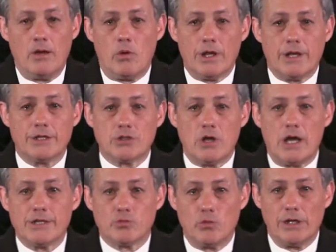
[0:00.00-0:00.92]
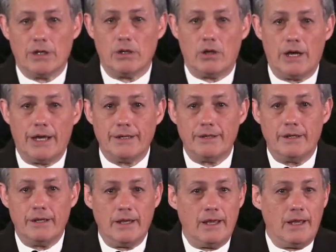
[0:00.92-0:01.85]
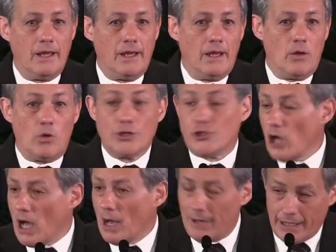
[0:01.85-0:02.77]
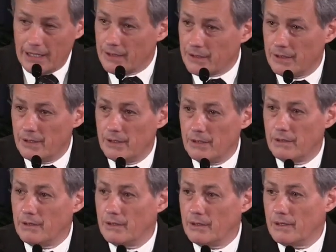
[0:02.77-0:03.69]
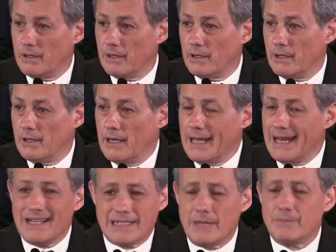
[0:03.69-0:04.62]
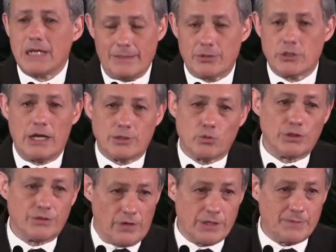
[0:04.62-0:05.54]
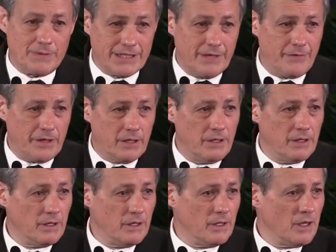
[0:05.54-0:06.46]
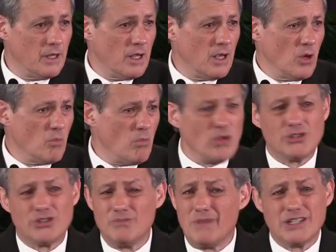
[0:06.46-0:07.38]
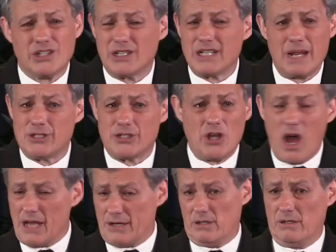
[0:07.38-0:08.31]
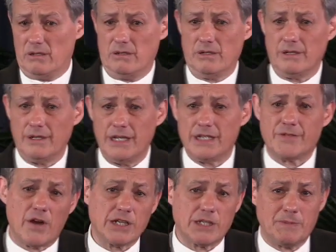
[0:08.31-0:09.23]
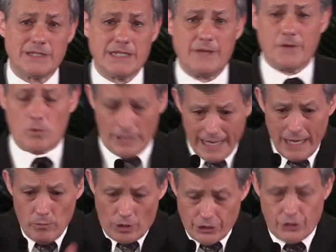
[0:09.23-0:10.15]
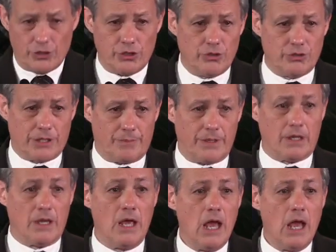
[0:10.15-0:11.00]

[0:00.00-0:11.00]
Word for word: What is God's will on what job I get? Now, sometimes God's will is very specific. Most, much of the time, it's not. It's very specific when He wants you to do something.